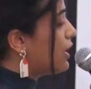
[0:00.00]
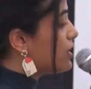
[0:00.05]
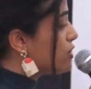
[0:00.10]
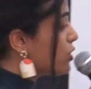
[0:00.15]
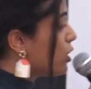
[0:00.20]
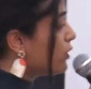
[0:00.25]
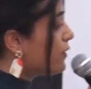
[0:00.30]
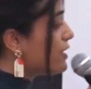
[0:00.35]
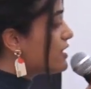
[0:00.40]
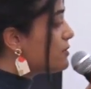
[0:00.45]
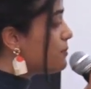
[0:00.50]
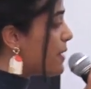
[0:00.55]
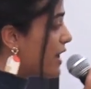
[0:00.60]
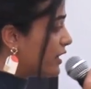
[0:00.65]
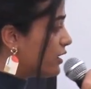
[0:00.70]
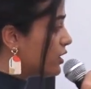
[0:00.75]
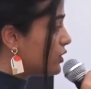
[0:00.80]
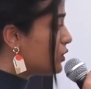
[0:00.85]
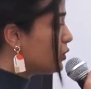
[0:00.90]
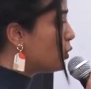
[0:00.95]
always
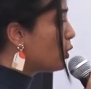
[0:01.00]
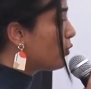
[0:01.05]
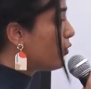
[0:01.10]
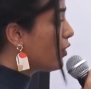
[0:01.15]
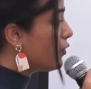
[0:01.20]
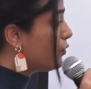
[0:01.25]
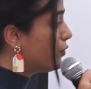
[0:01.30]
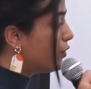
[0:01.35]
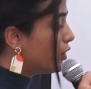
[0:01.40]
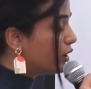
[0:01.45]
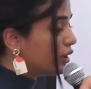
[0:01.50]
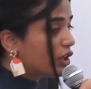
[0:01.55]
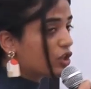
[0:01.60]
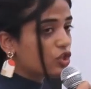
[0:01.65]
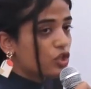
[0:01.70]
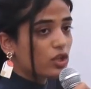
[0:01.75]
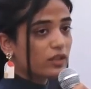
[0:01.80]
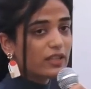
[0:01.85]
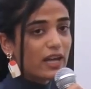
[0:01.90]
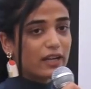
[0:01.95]
better to go for
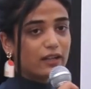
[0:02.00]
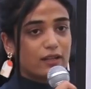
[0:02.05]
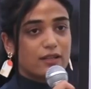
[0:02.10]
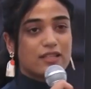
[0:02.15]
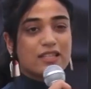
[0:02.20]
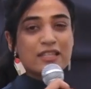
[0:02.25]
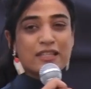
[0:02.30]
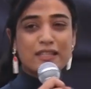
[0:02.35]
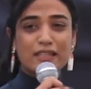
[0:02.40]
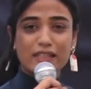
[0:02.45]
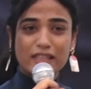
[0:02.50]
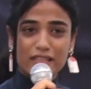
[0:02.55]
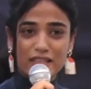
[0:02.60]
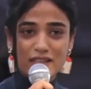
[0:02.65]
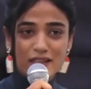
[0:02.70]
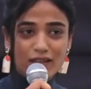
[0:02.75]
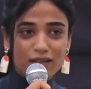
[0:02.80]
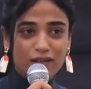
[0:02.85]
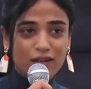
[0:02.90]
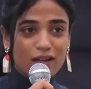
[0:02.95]
furniture that is
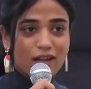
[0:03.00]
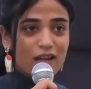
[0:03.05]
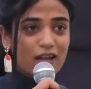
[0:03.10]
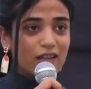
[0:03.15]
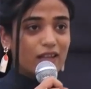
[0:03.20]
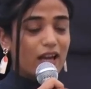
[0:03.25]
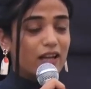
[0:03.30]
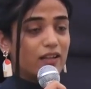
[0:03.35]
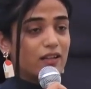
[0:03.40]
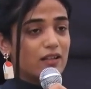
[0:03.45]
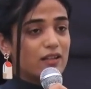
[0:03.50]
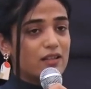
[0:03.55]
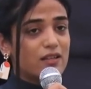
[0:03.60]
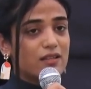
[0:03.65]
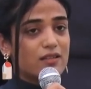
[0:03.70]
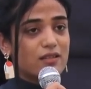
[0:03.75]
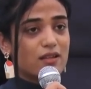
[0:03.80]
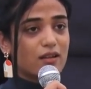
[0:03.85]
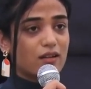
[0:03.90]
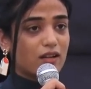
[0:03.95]
sleek, that
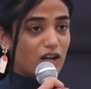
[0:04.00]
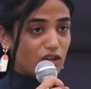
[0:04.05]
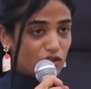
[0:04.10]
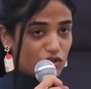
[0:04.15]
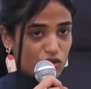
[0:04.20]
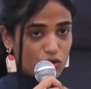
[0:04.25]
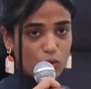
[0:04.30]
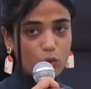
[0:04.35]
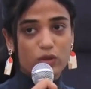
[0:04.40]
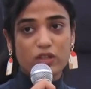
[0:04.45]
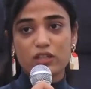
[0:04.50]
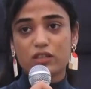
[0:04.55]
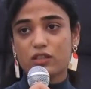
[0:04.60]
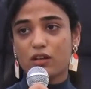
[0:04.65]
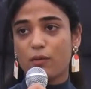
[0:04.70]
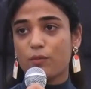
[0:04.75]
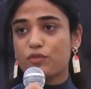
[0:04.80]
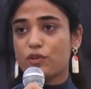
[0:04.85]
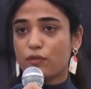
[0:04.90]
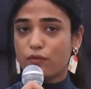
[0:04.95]
is controlled in
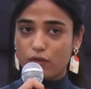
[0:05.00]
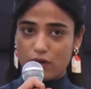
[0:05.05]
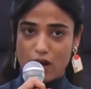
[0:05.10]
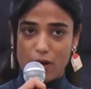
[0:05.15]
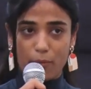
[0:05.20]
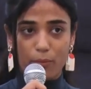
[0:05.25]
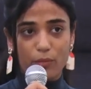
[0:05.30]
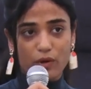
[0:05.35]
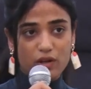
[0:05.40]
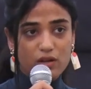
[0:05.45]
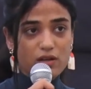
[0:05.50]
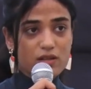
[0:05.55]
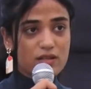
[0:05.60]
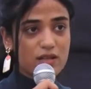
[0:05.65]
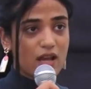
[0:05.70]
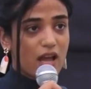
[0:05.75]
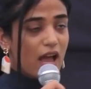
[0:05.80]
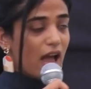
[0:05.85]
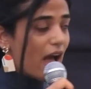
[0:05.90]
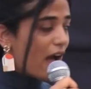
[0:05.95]
terms of numbers,
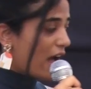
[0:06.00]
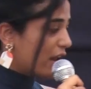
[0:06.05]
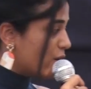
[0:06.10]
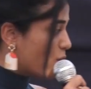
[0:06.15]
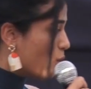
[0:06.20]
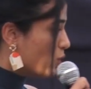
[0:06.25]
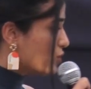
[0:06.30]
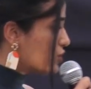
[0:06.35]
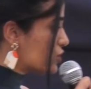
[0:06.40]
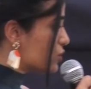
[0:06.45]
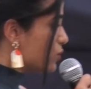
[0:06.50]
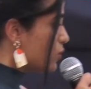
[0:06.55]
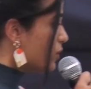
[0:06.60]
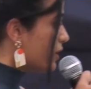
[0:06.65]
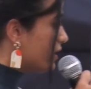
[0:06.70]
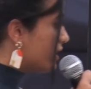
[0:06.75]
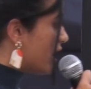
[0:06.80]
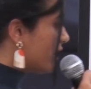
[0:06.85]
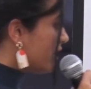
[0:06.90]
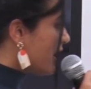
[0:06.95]
and also
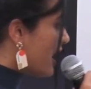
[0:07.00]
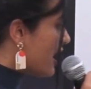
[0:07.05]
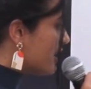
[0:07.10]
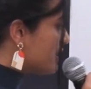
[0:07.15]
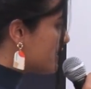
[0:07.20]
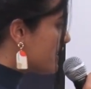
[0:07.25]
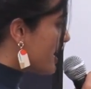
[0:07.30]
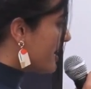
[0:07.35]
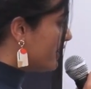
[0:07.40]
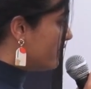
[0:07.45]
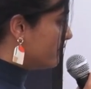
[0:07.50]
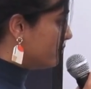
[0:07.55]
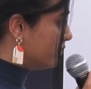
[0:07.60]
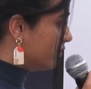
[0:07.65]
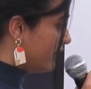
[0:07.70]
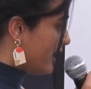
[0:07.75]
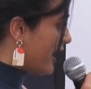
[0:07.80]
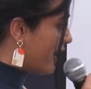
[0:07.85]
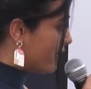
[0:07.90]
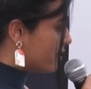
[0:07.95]
that has like
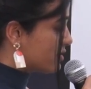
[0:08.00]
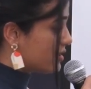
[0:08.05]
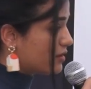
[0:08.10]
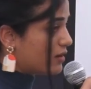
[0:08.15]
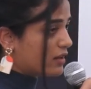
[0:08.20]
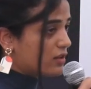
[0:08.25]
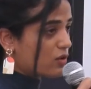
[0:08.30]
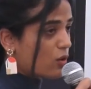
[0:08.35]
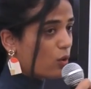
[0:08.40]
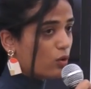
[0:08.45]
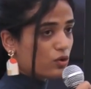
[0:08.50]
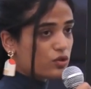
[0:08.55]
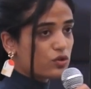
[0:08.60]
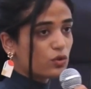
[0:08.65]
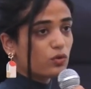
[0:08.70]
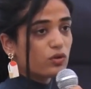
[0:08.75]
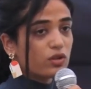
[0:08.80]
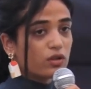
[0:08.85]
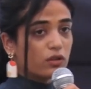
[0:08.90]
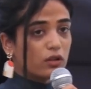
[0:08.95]
legs. It's
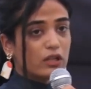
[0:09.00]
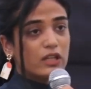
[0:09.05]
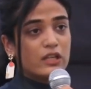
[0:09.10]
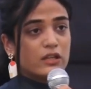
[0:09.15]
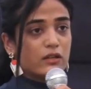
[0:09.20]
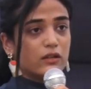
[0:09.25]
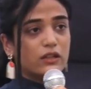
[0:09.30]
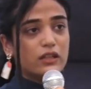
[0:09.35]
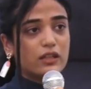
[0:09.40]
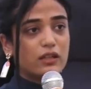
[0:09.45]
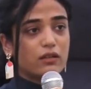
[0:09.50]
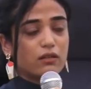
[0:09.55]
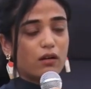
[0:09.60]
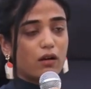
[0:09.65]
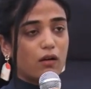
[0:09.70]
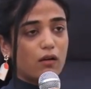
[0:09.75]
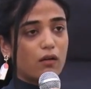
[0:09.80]
also really, really,